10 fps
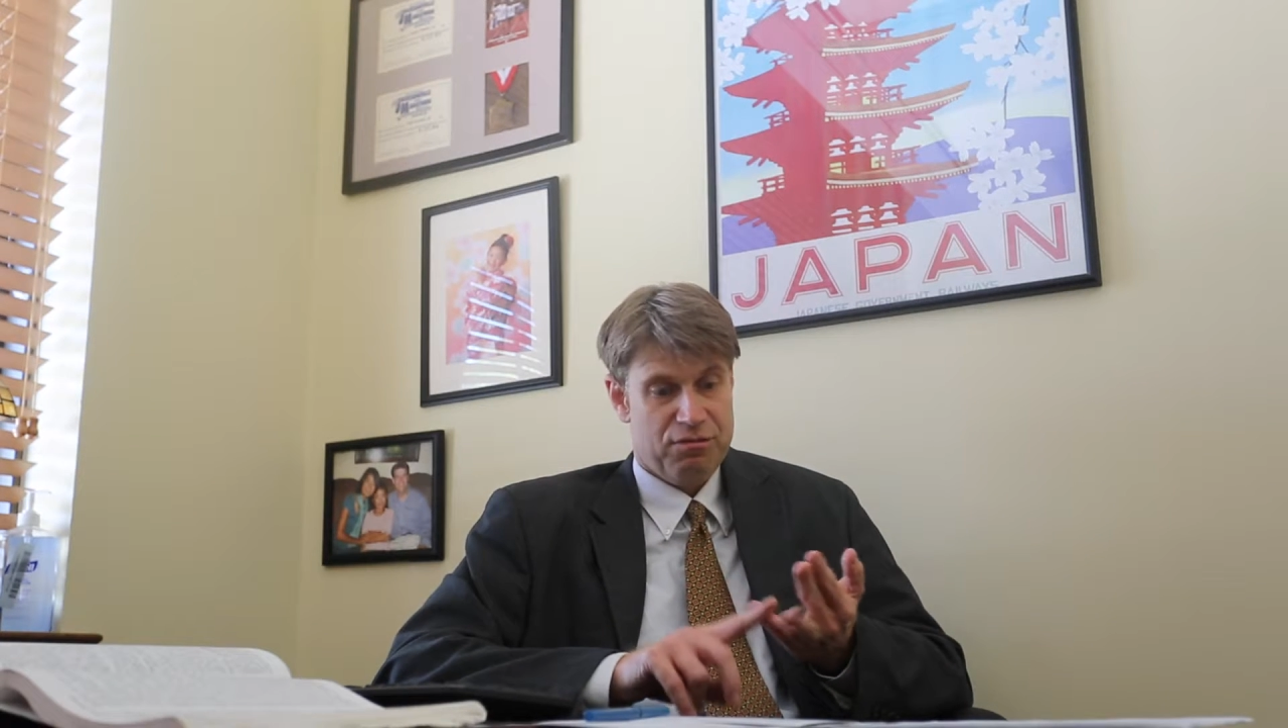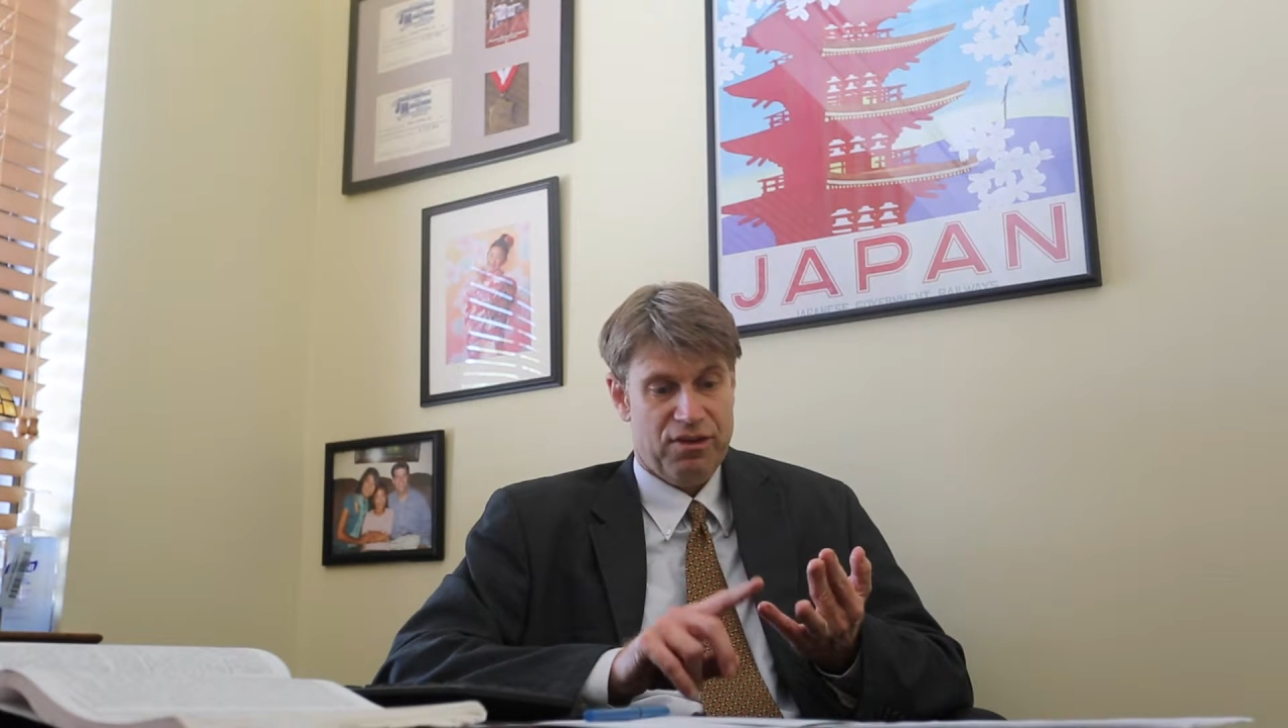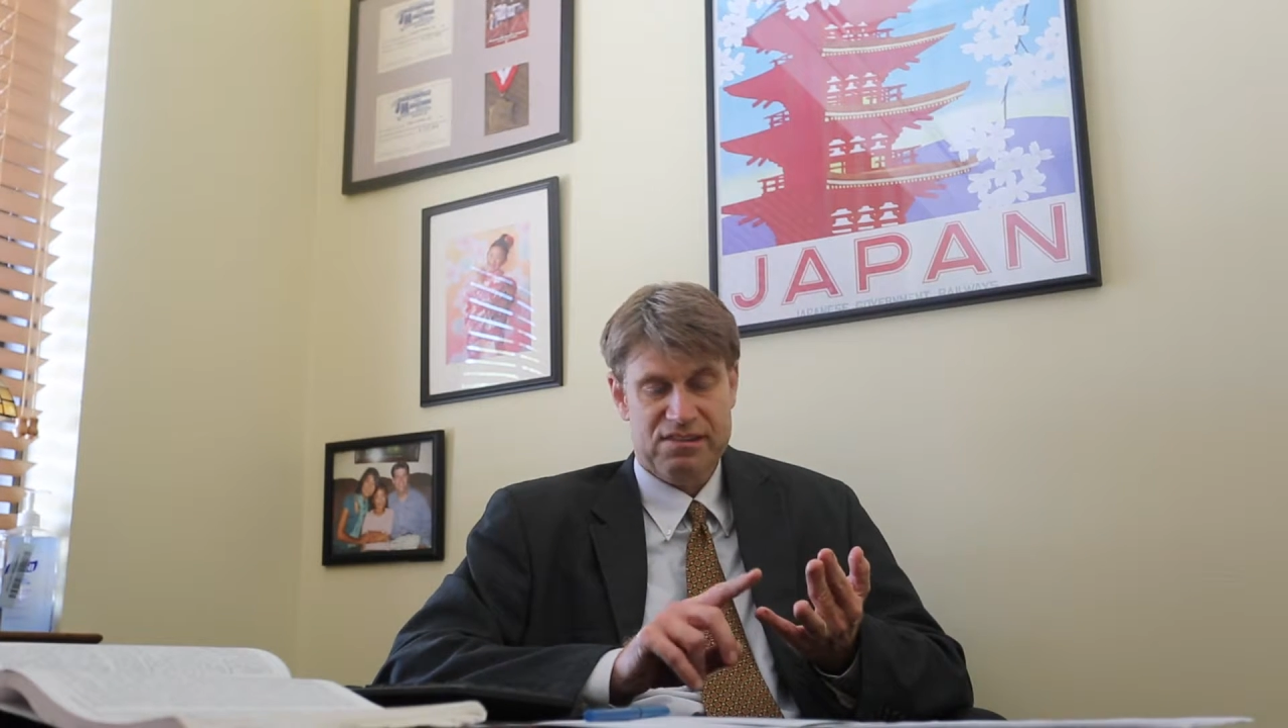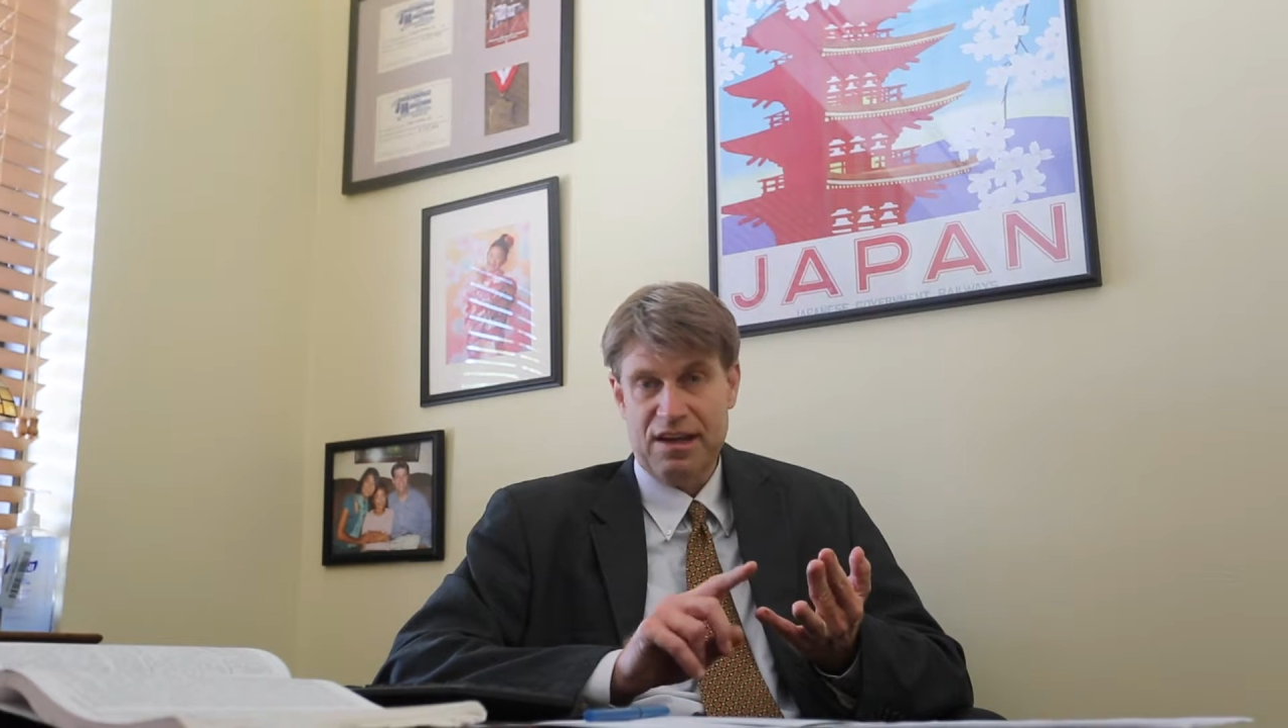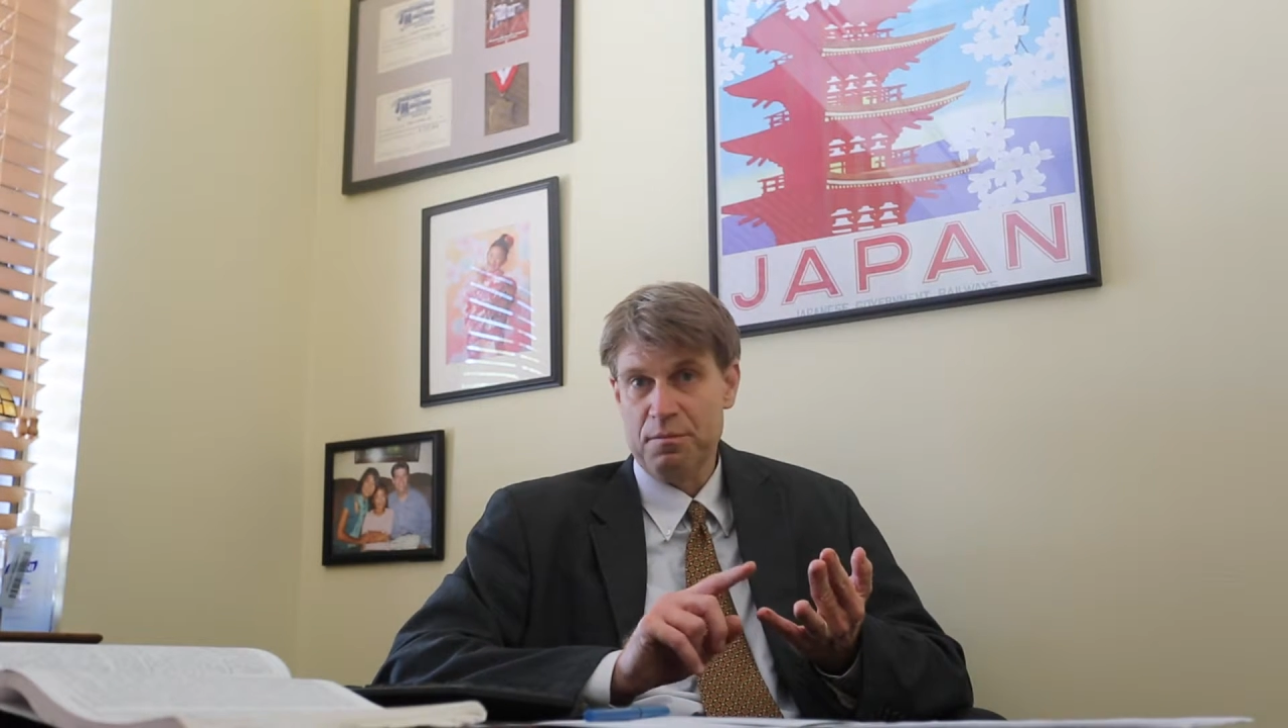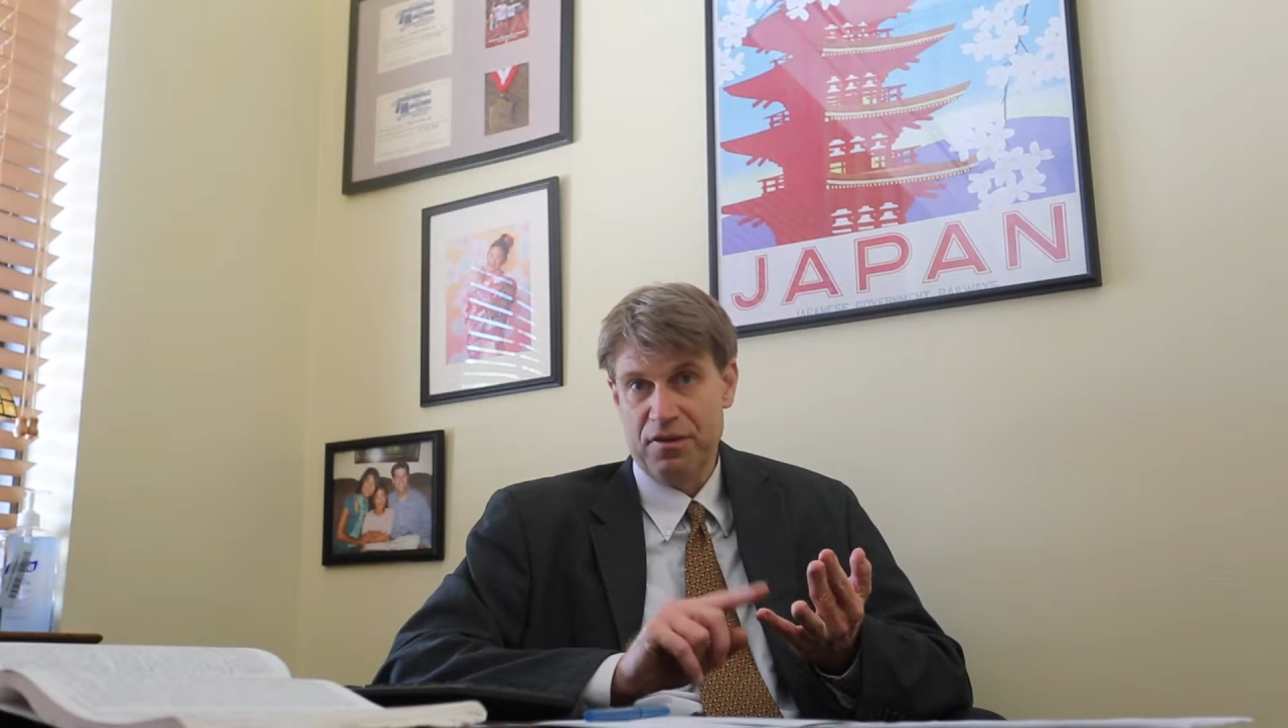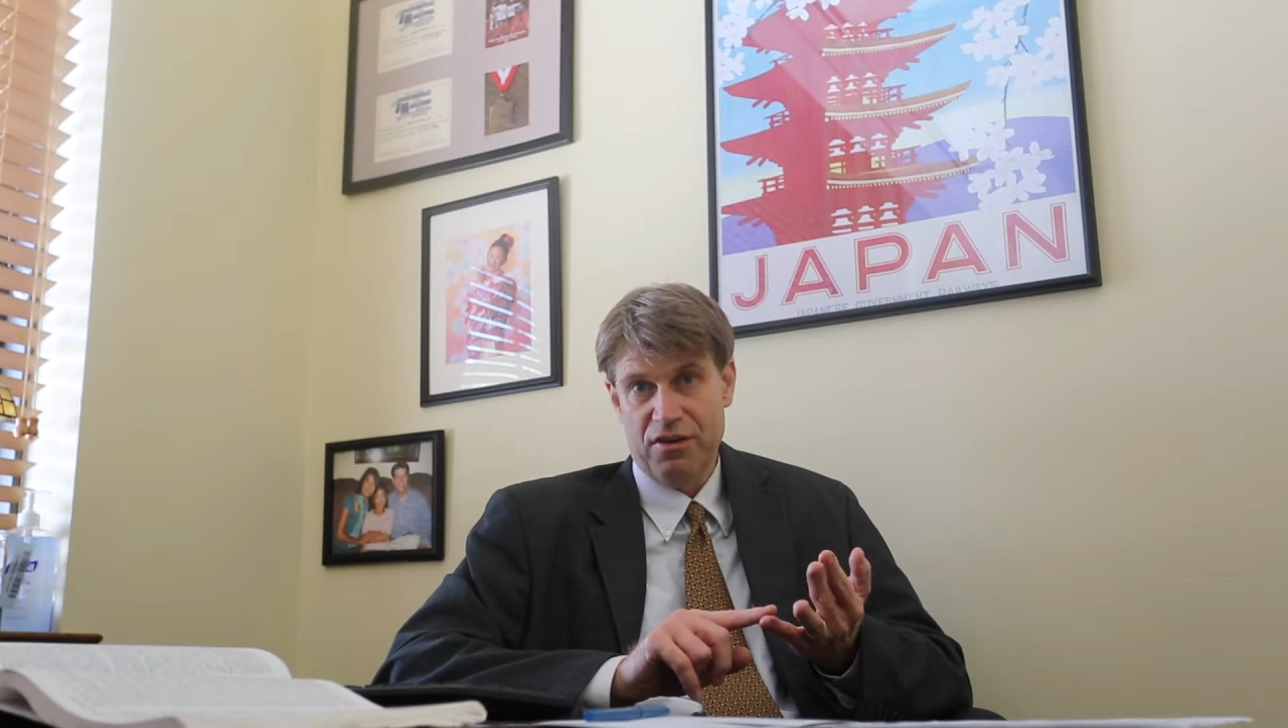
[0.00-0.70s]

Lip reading: for example,